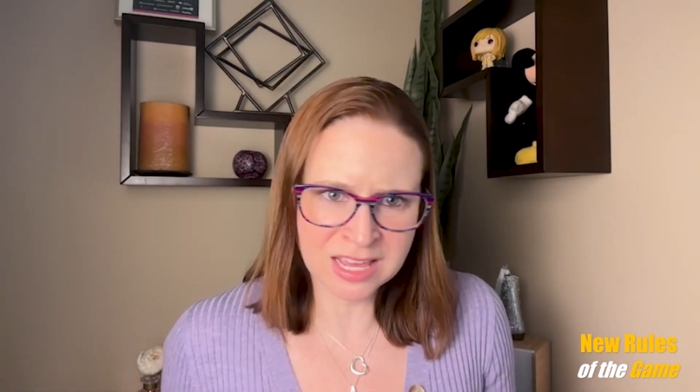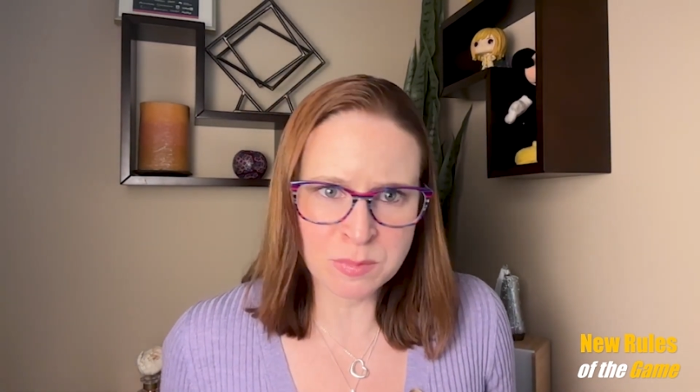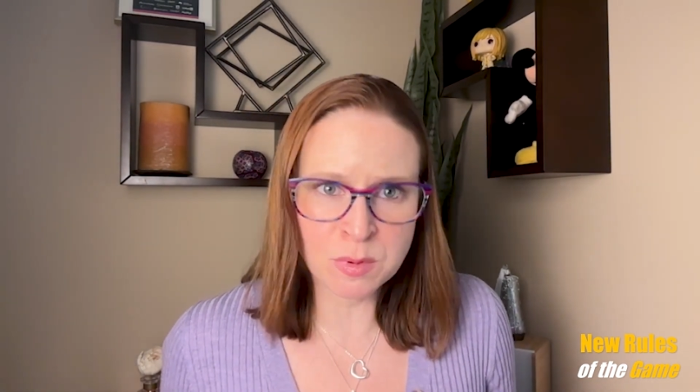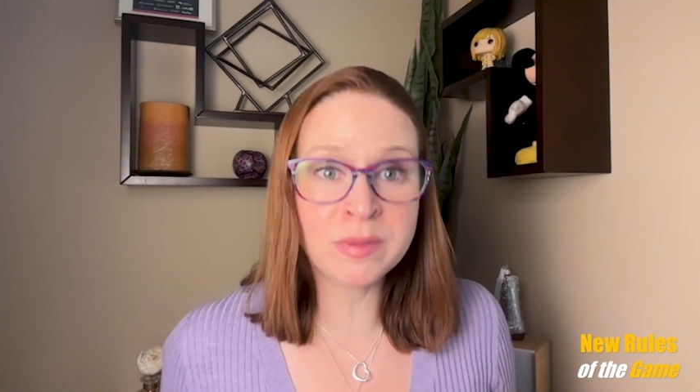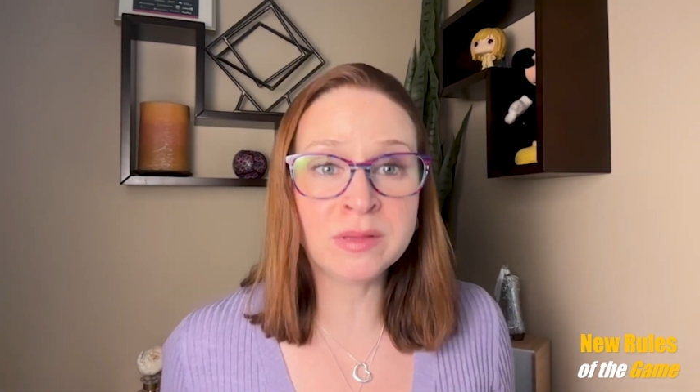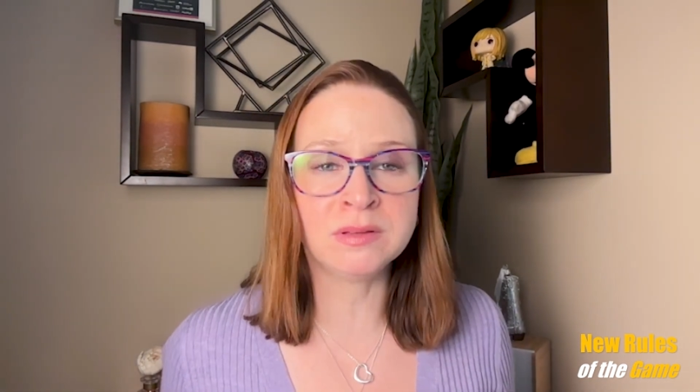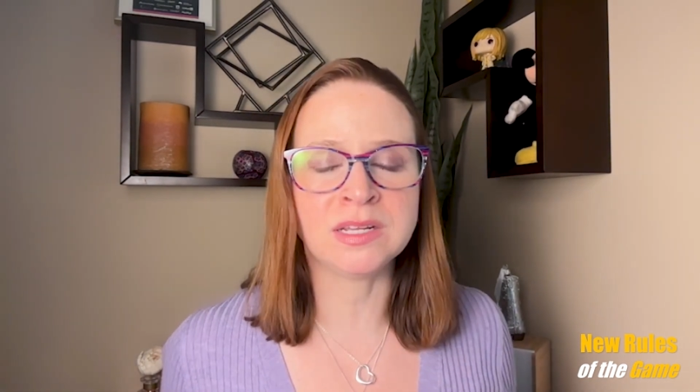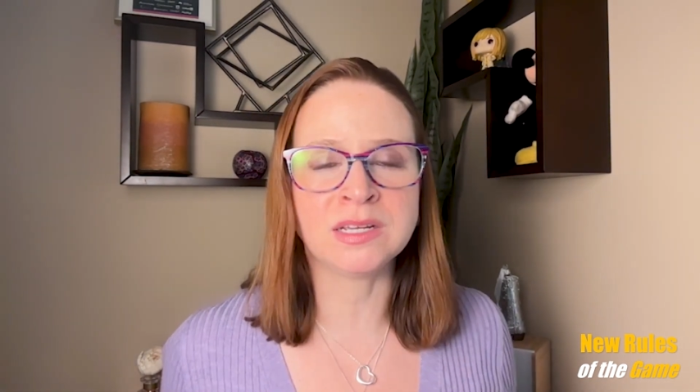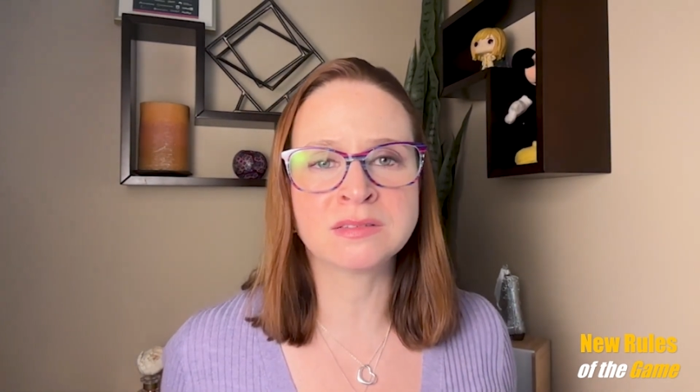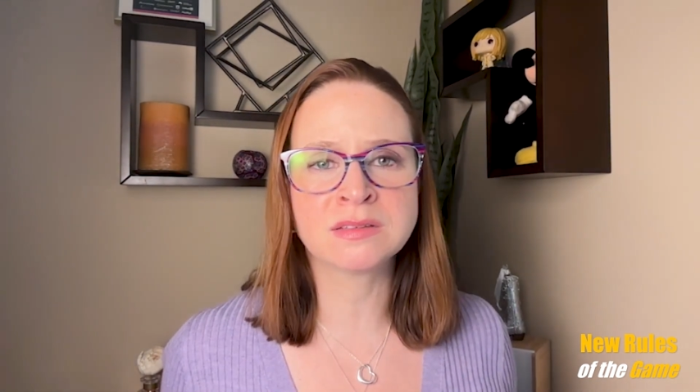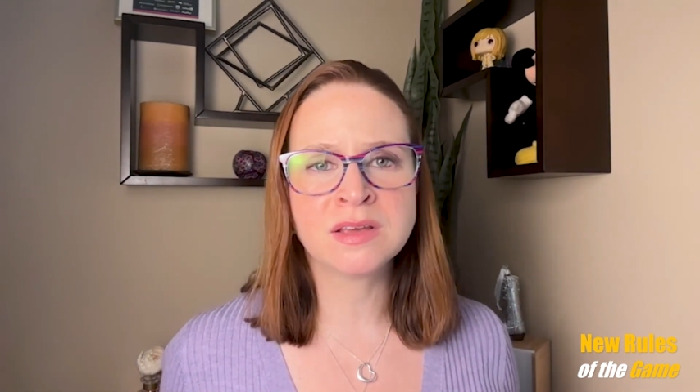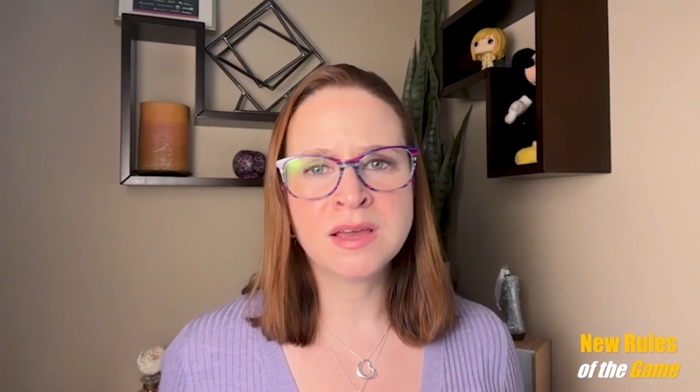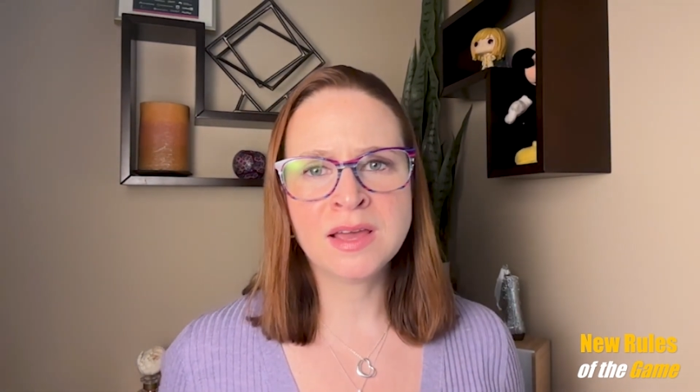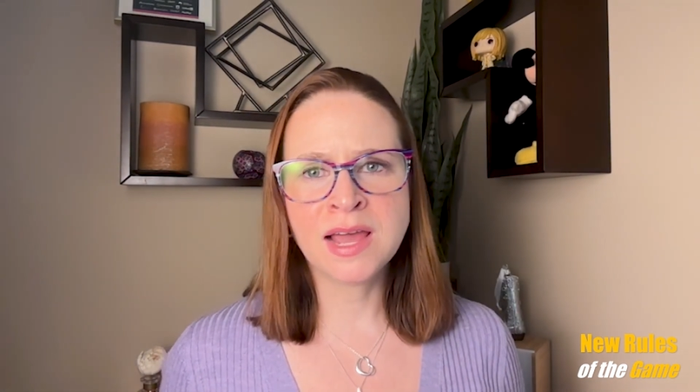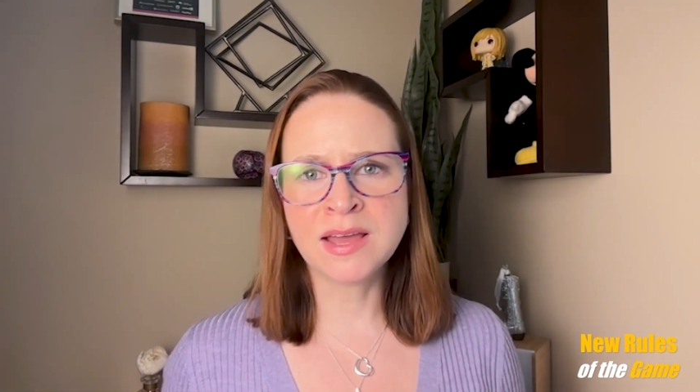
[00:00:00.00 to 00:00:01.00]
capabilities.
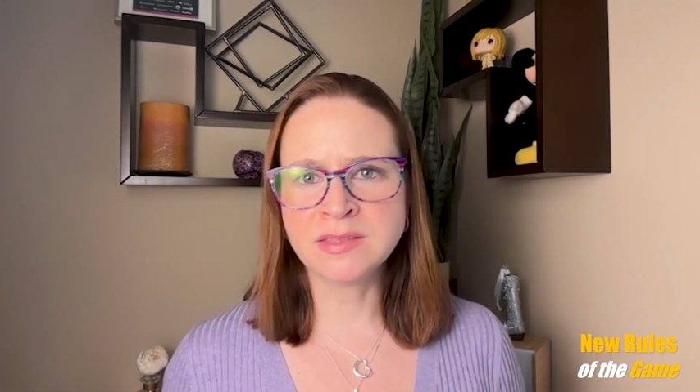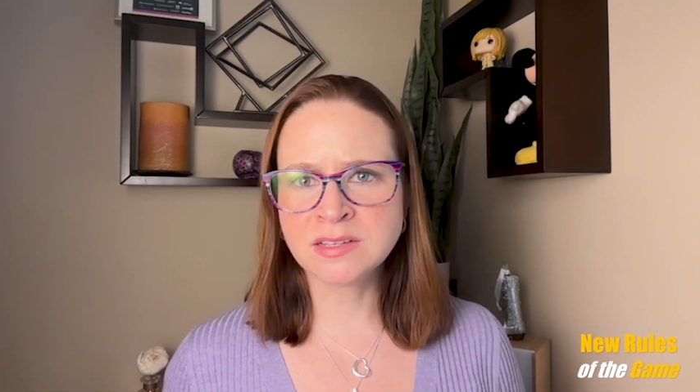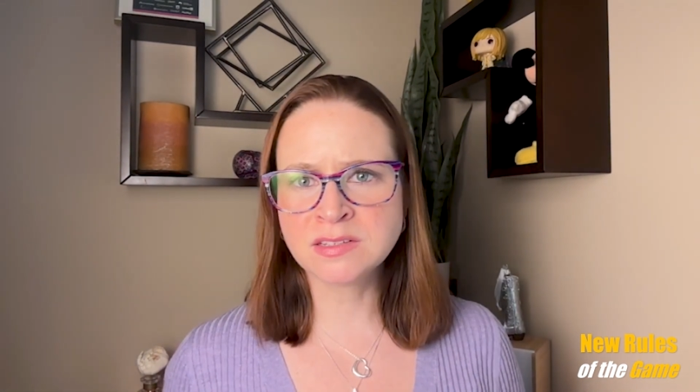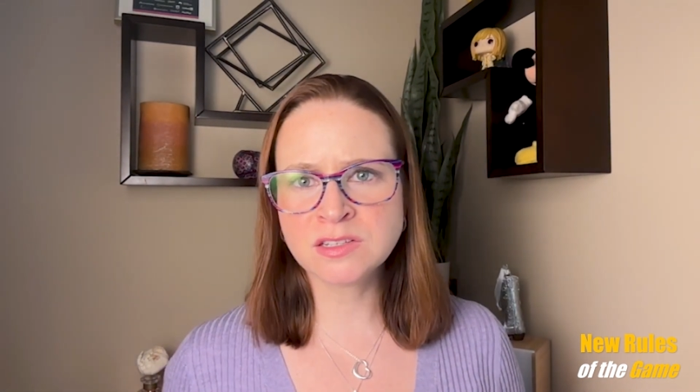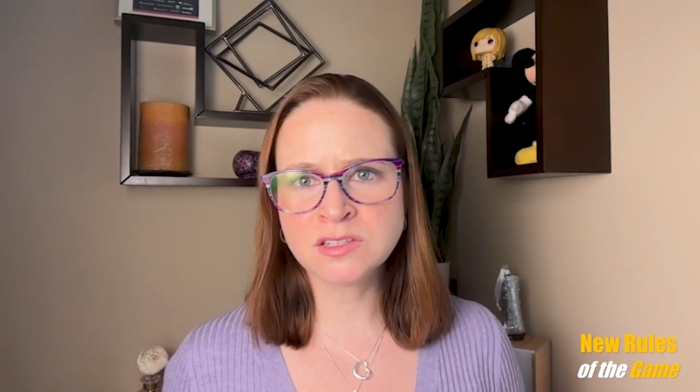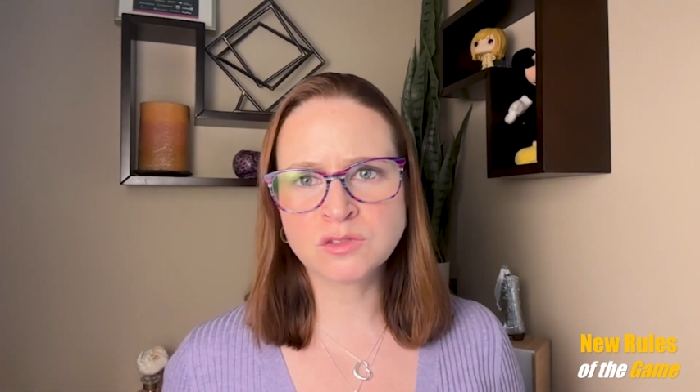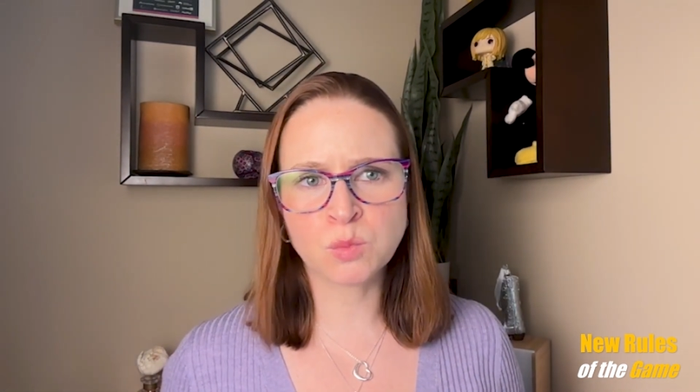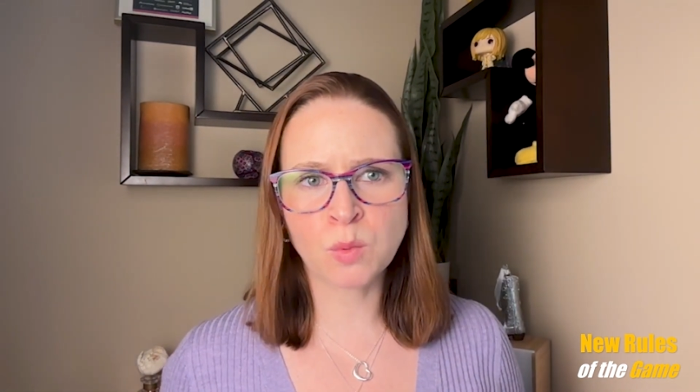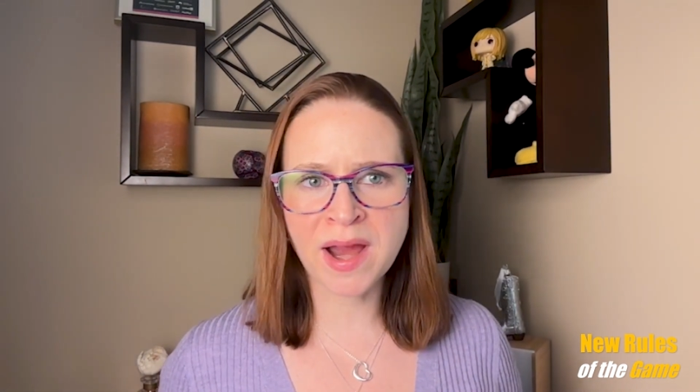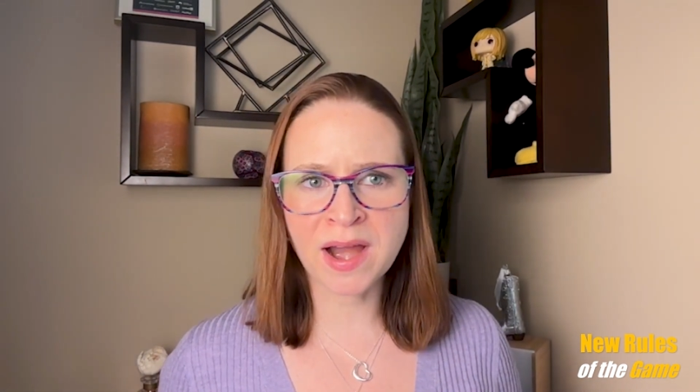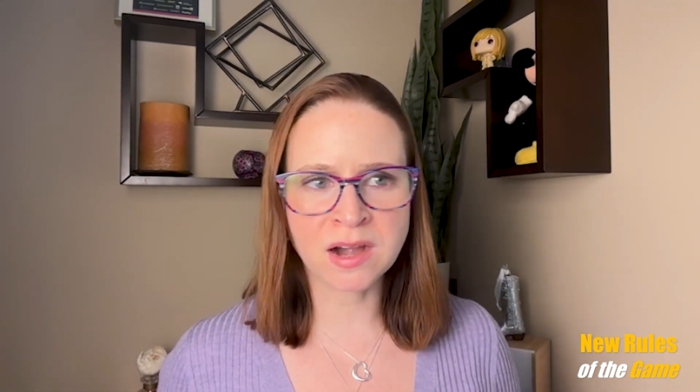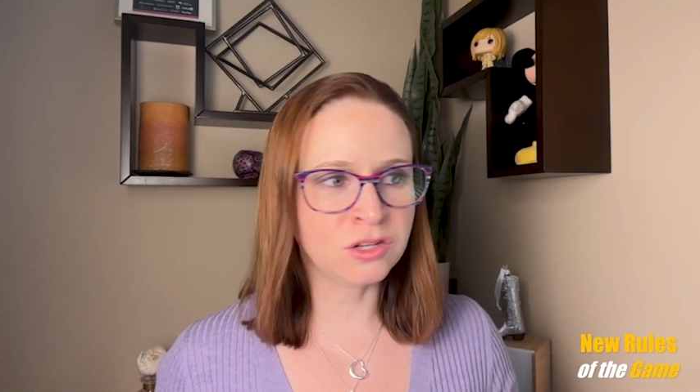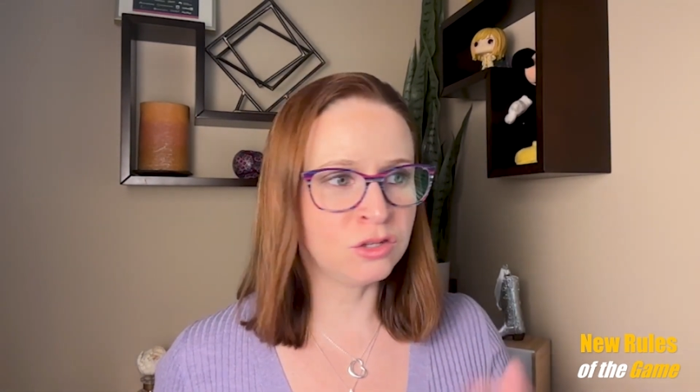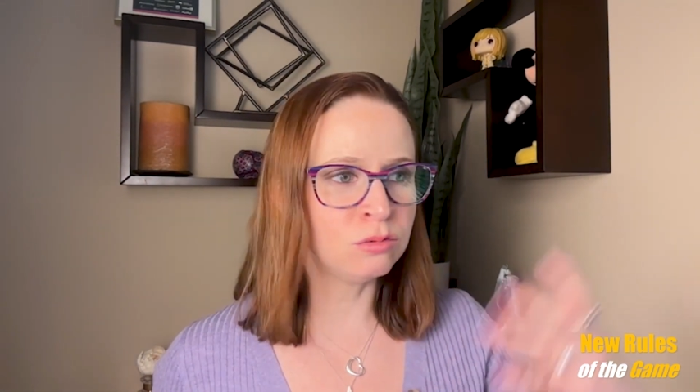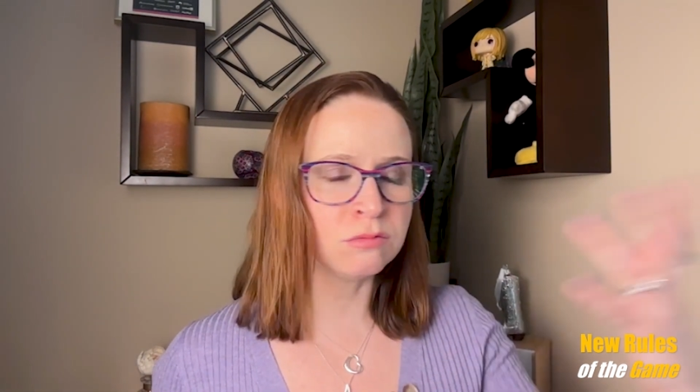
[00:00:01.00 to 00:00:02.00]
And this is
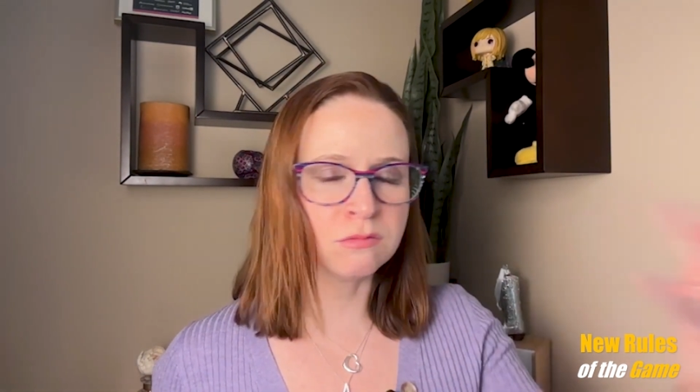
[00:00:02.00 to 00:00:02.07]
where you